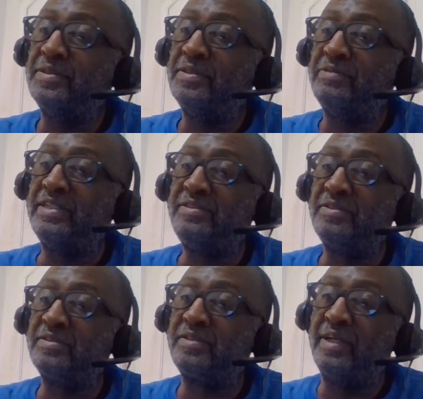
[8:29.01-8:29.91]
Race
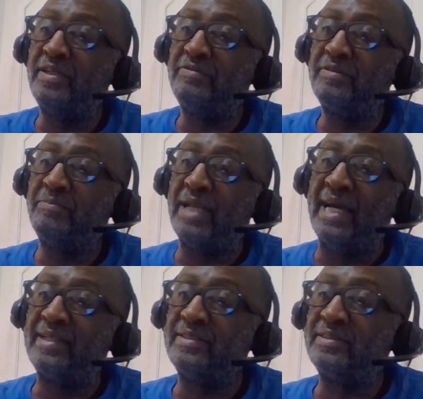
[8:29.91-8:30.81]
is a state of
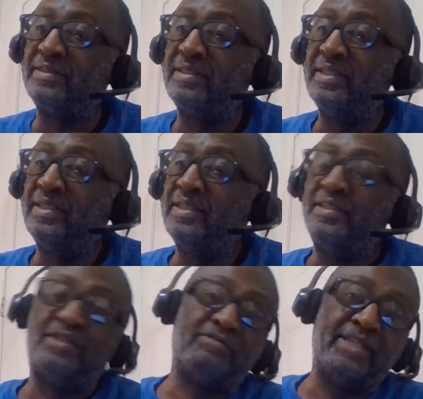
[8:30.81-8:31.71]
black is a
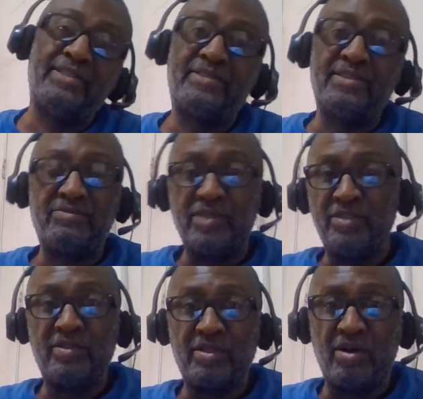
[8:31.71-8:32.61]
or race is what you
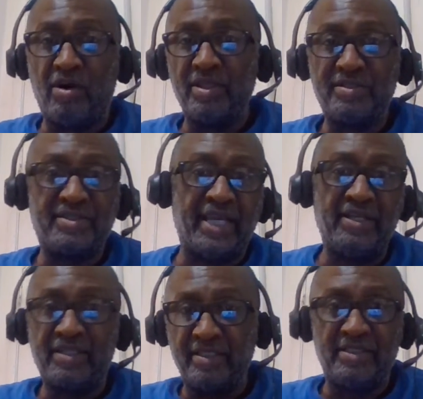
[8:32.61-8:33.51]
want to call it, state
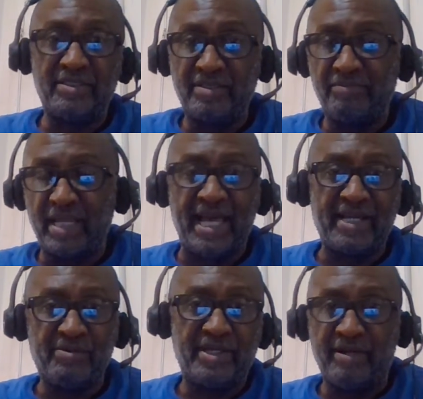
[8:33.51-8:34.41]
of condition,
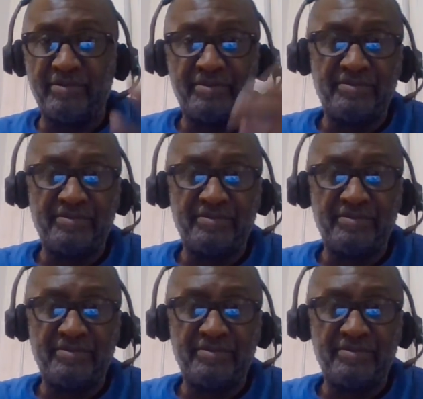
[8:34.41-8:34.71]
black or whatever.